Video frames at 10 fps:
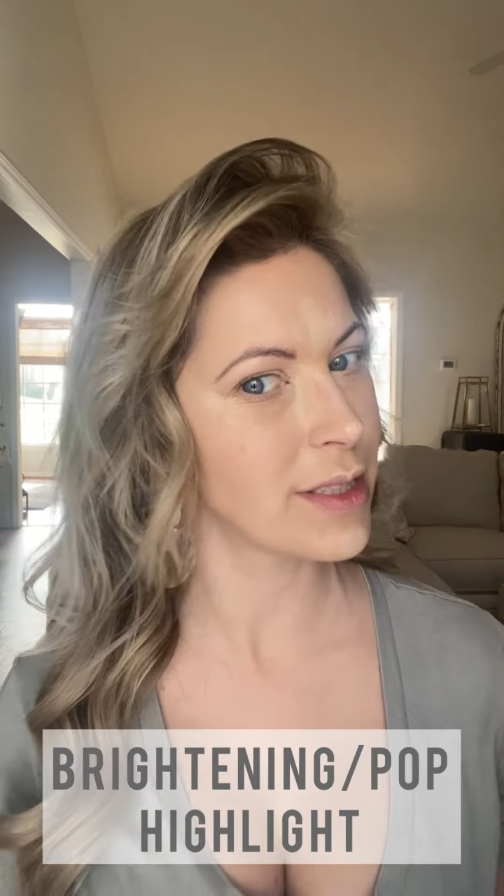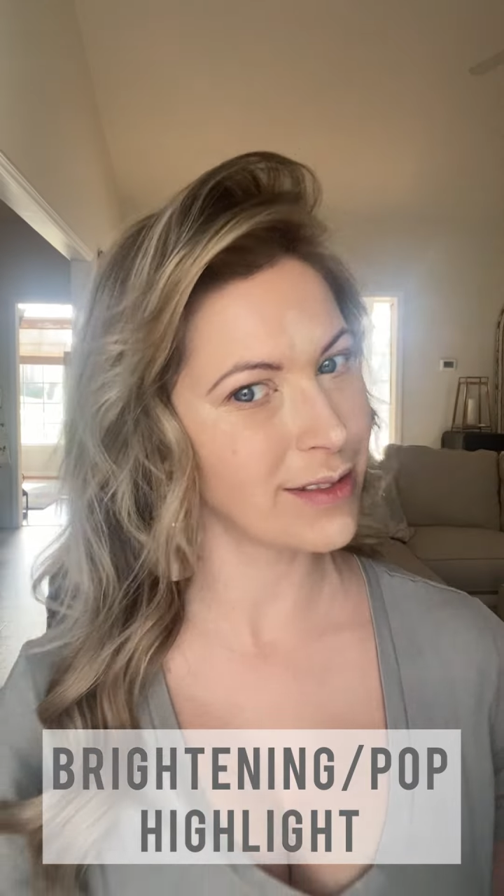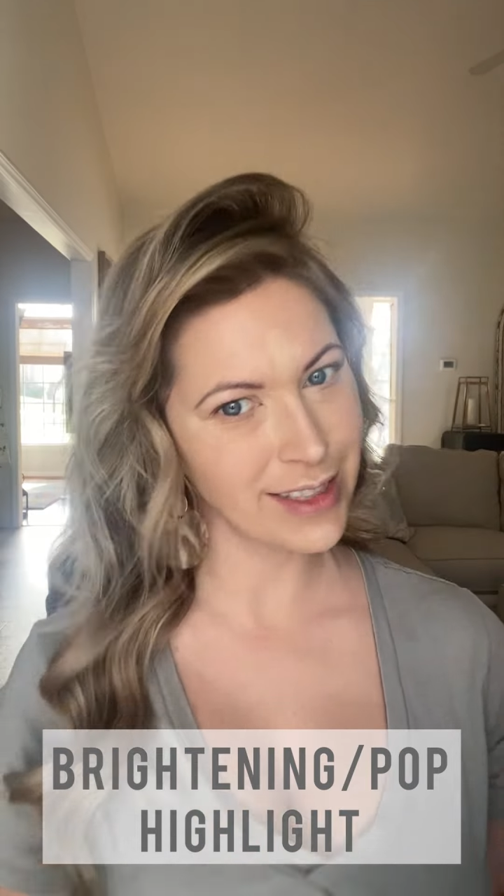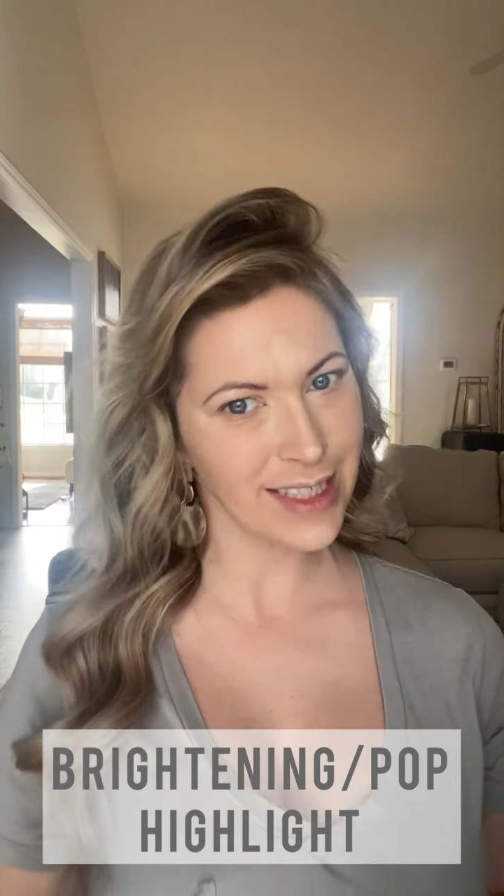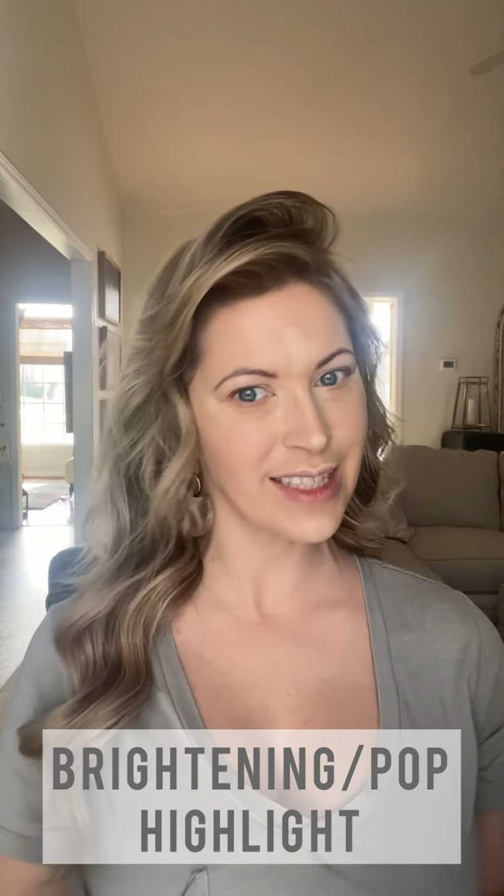
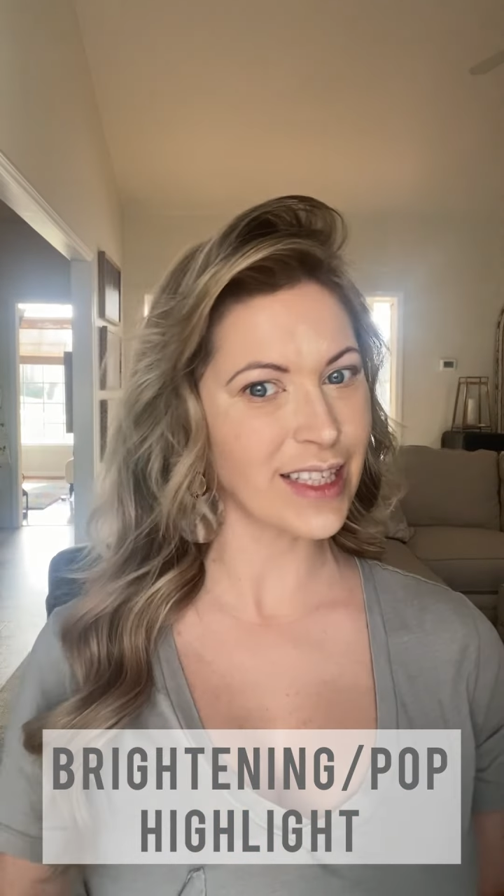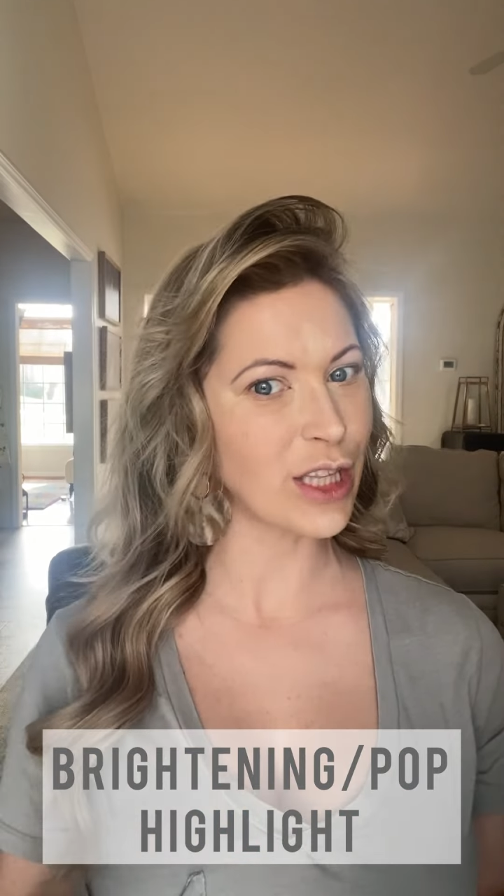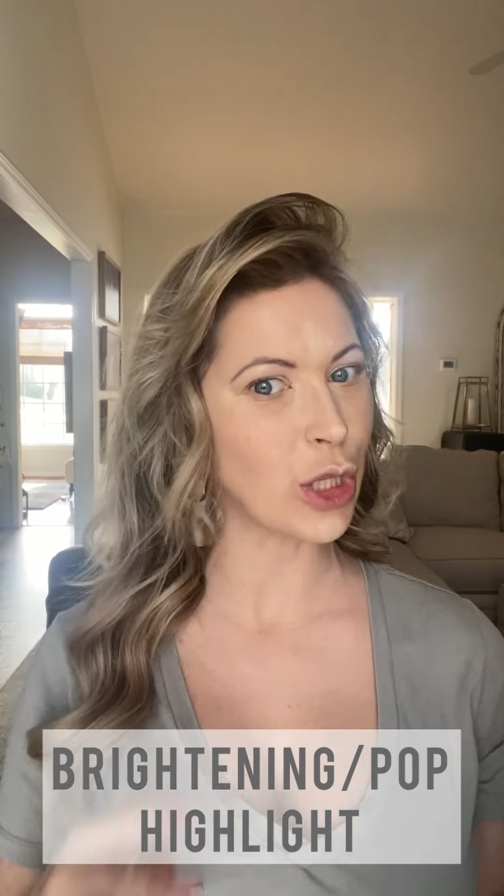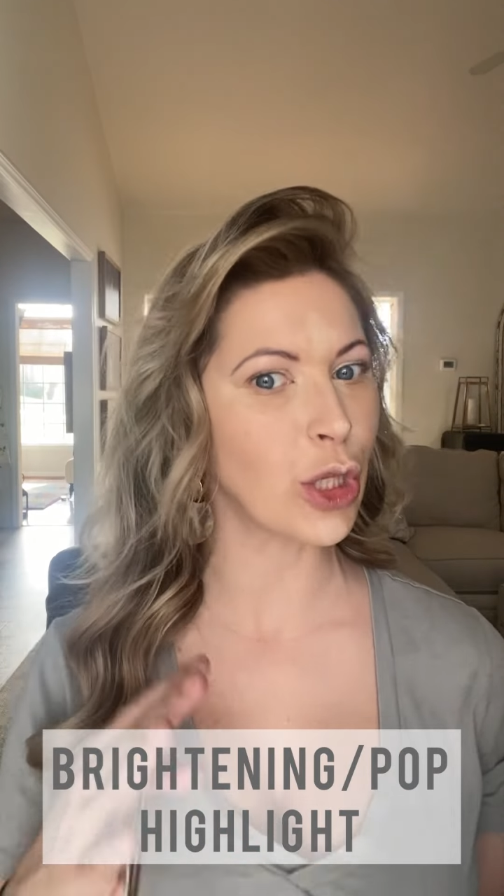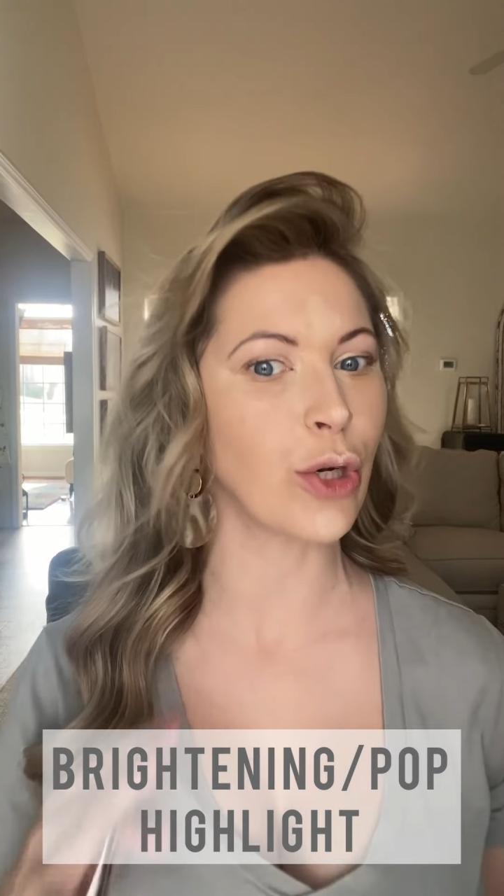just a
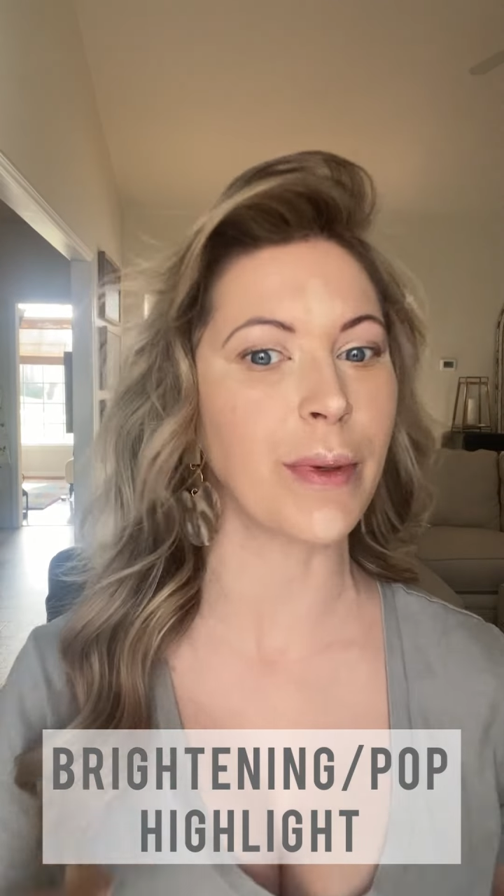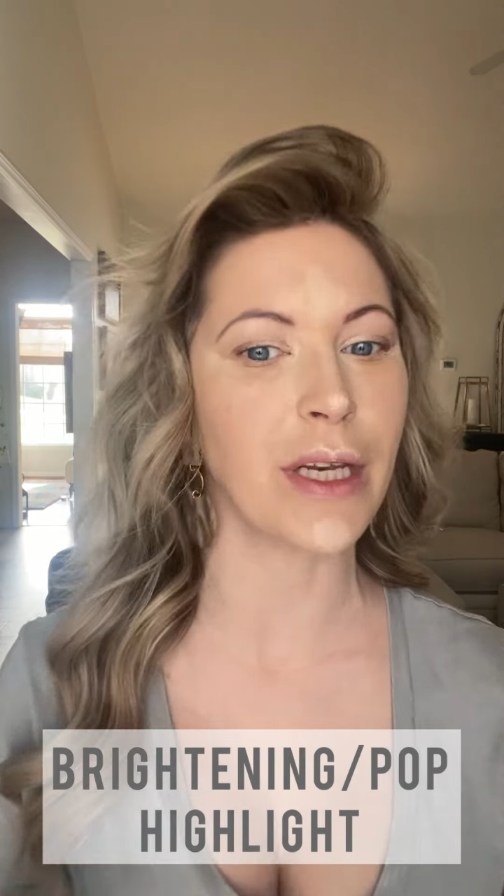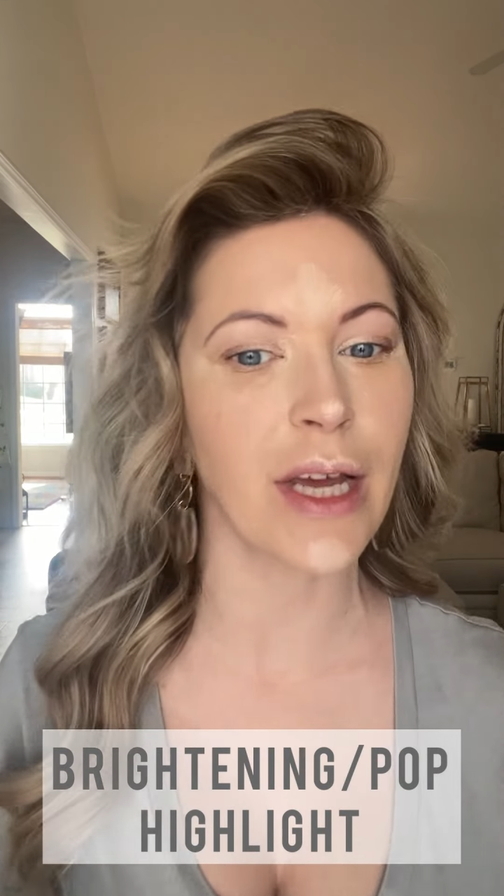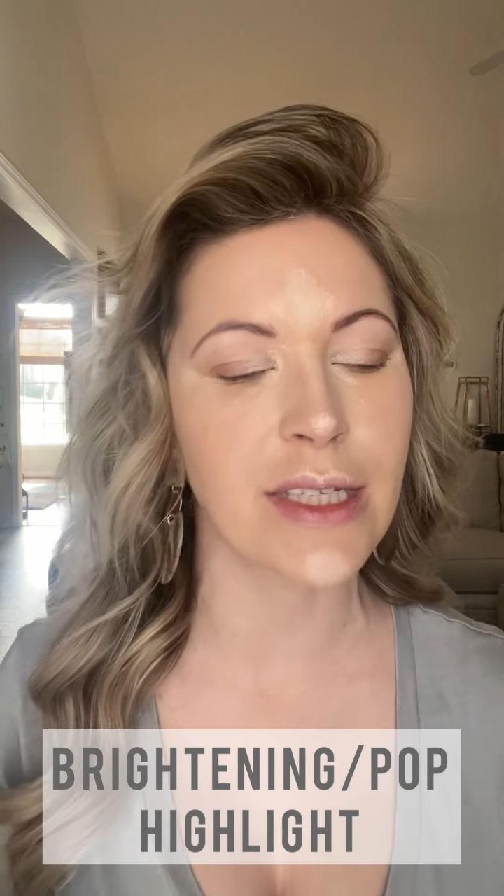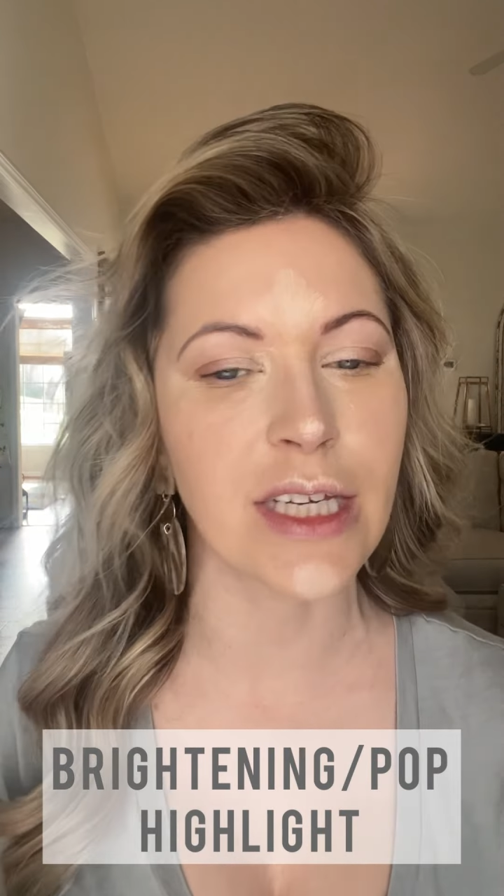little bit,
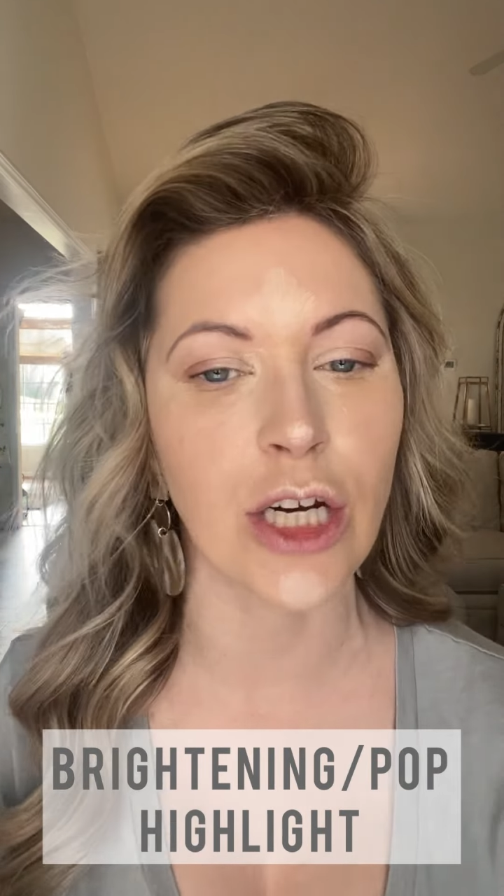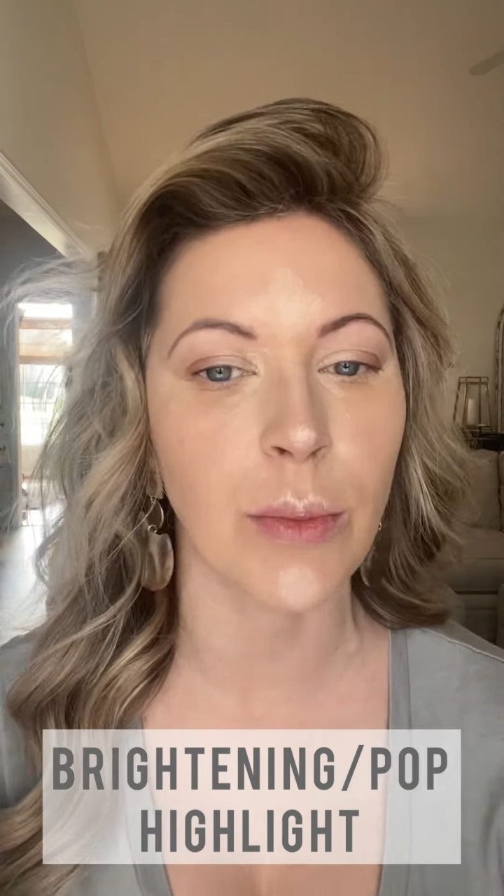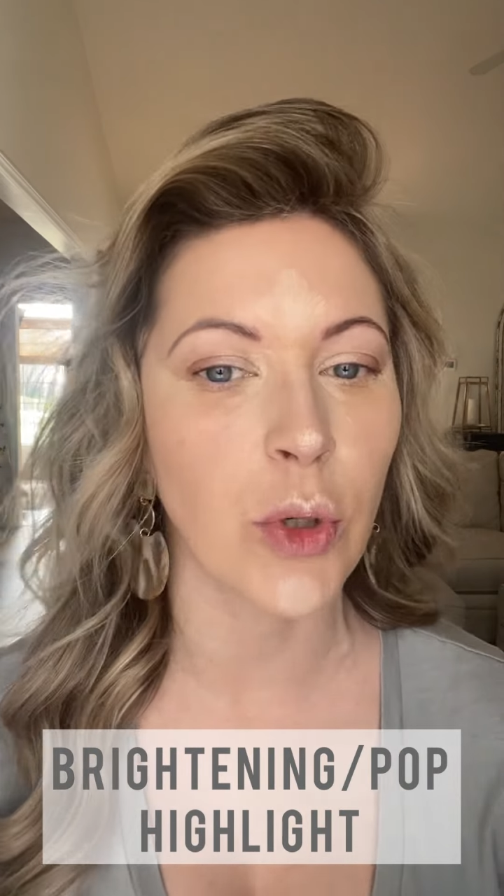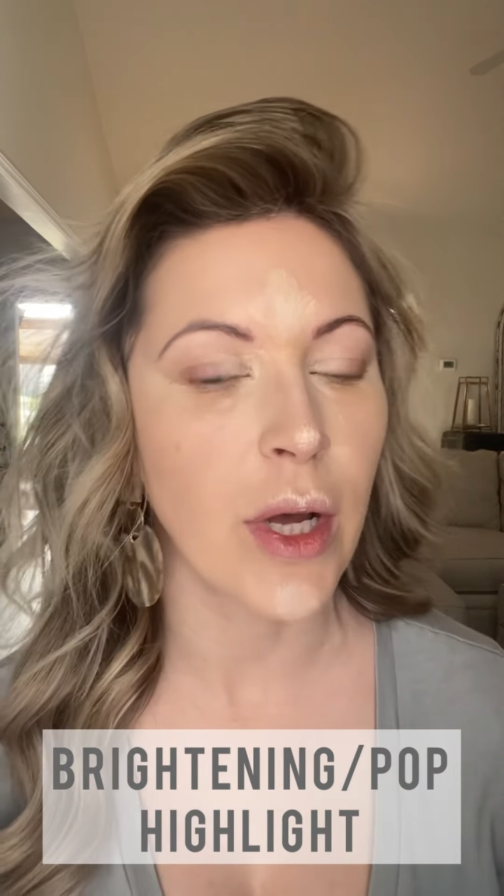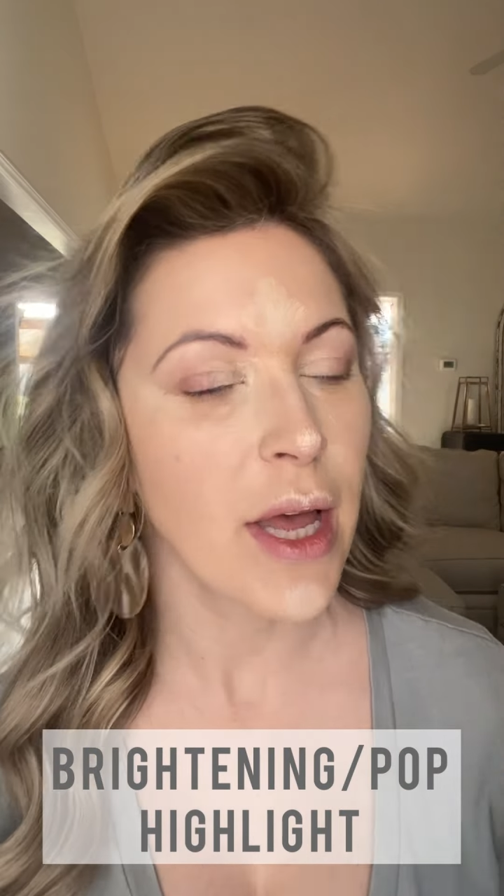not terrible.